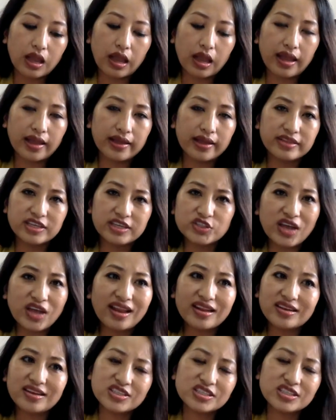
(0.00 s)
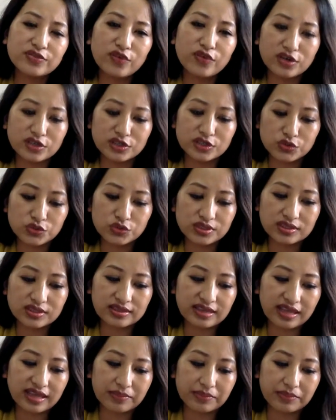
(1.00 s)
And the challenges for a
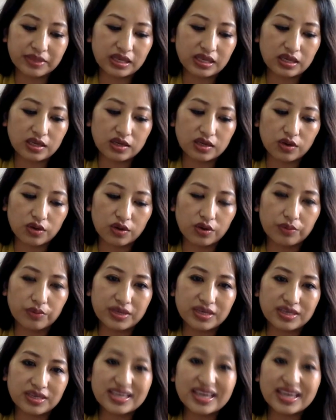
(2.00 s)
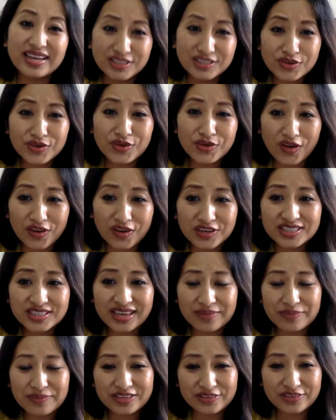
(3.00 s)
student can be, you know, because getting to a college
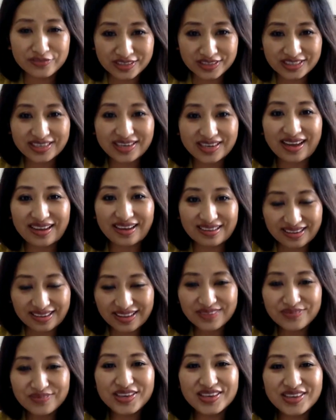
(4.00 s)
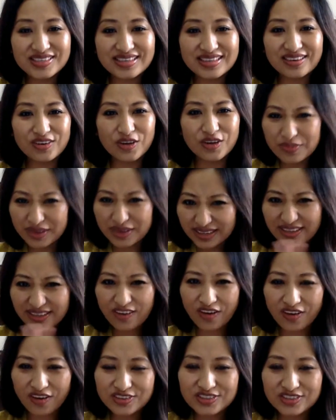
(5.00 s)
can be difficult in Auckland because there are not many
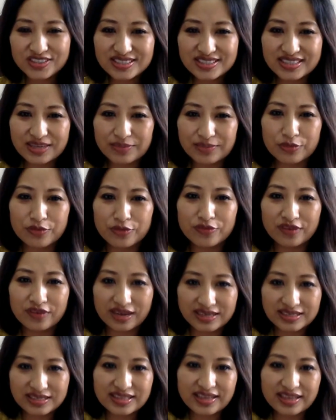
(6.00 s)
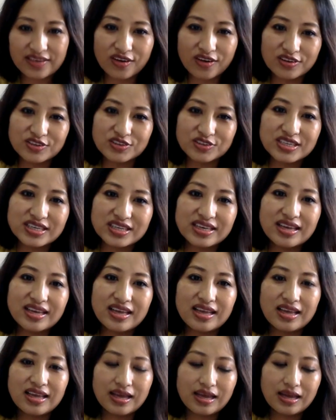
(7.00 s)
colleges that provide psychology,
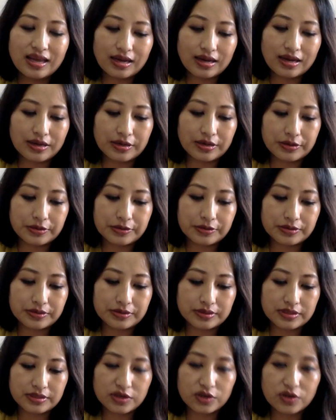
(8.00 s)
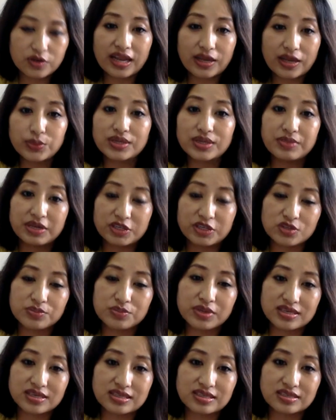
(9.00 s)
you know, like we
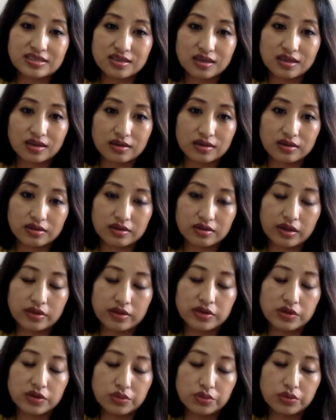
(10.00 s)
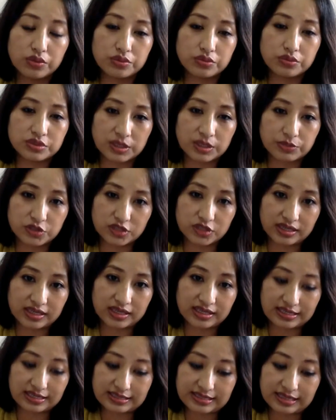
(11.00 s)
mentioned, because it's a new subject
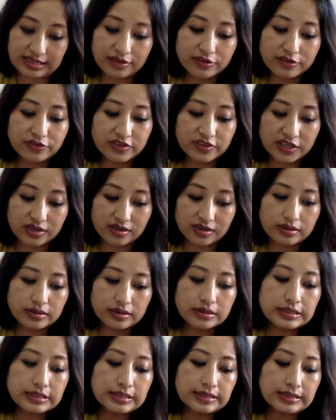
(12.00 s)
in itself here.